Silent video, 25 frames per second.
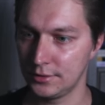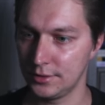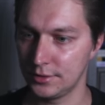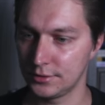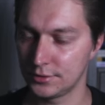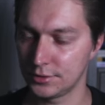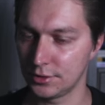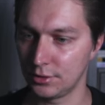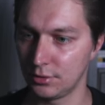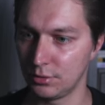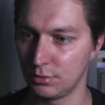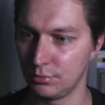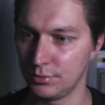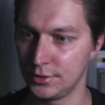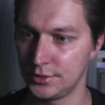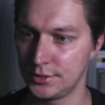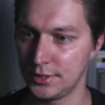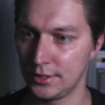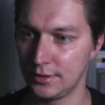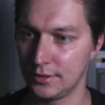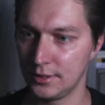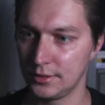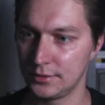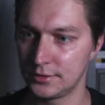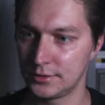So we see
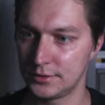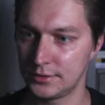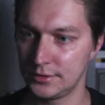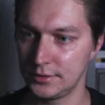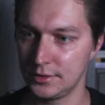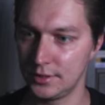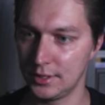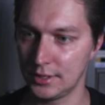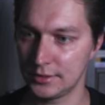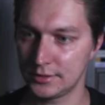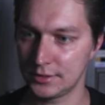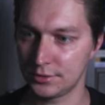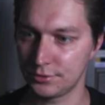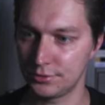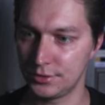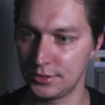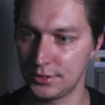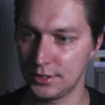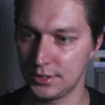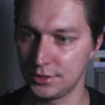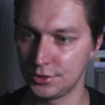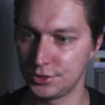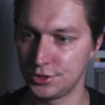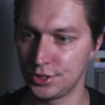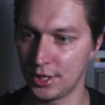in it's
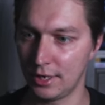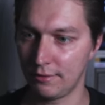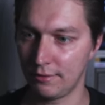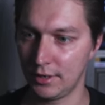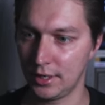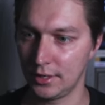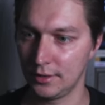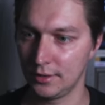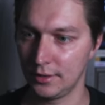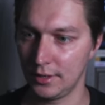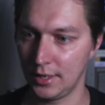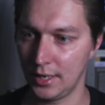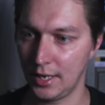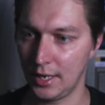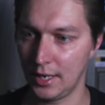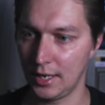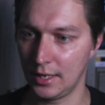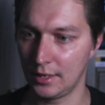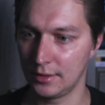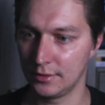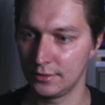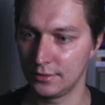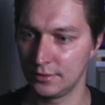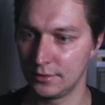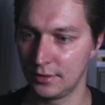src Java,
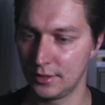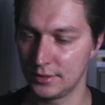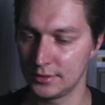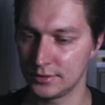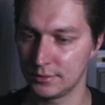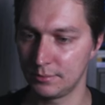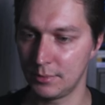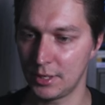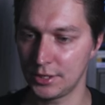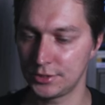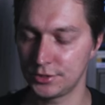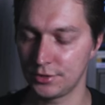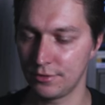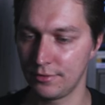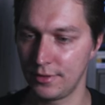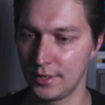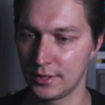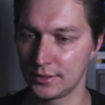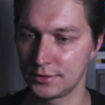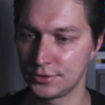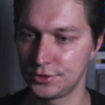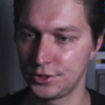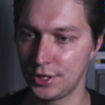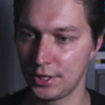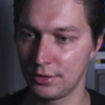and there's a bunch of
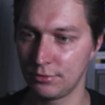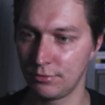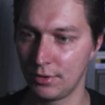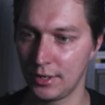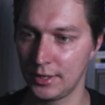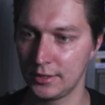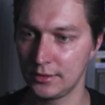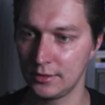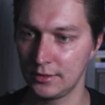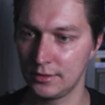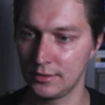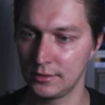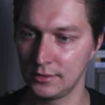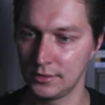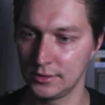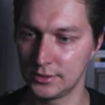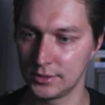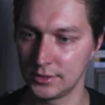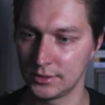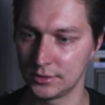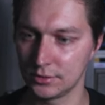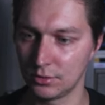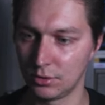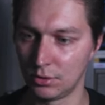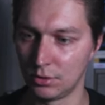things generated. This
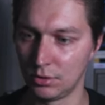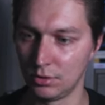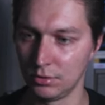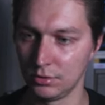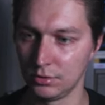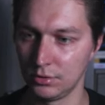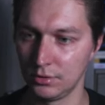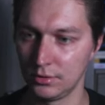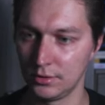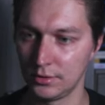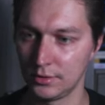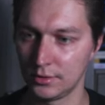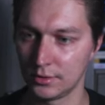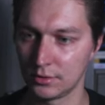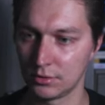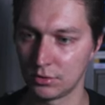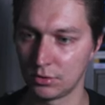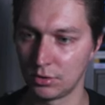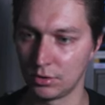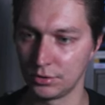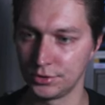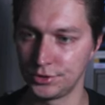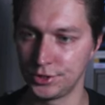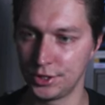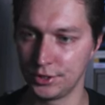is all
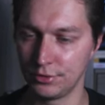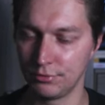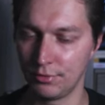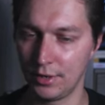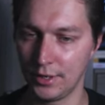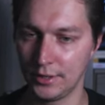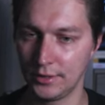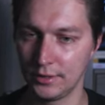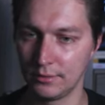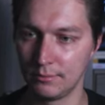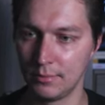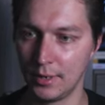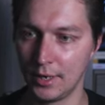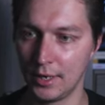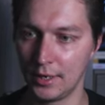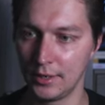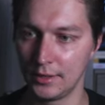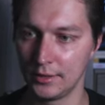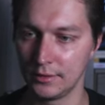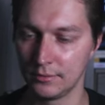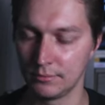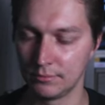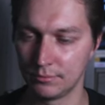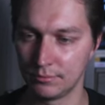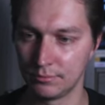code generated by
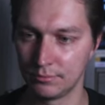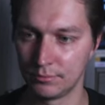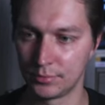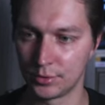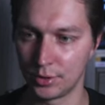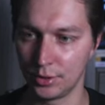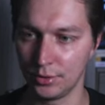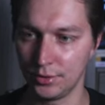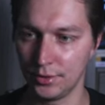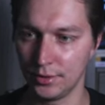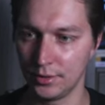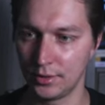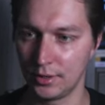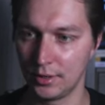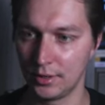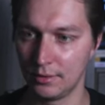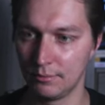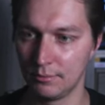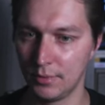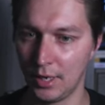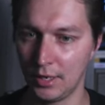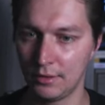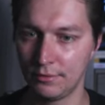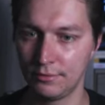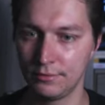
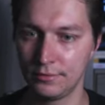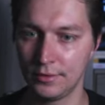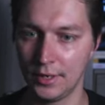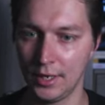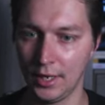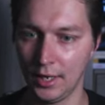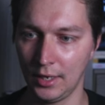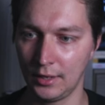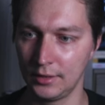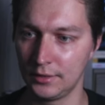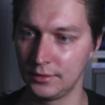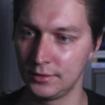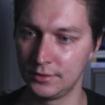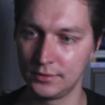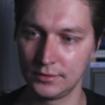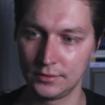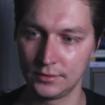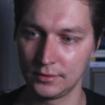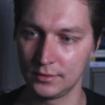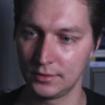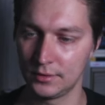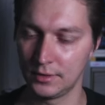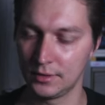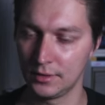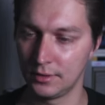protobuf and
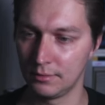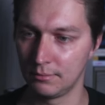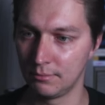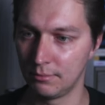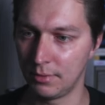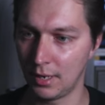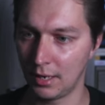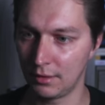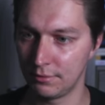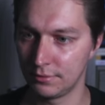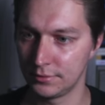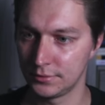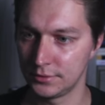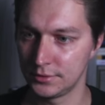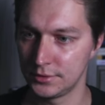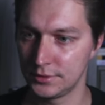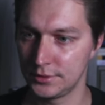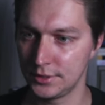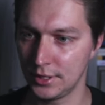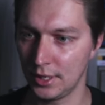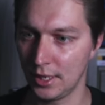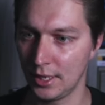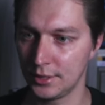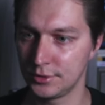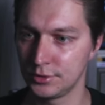buff
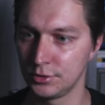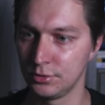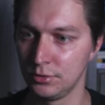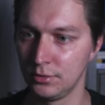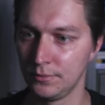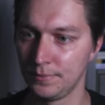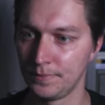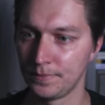CLI tool.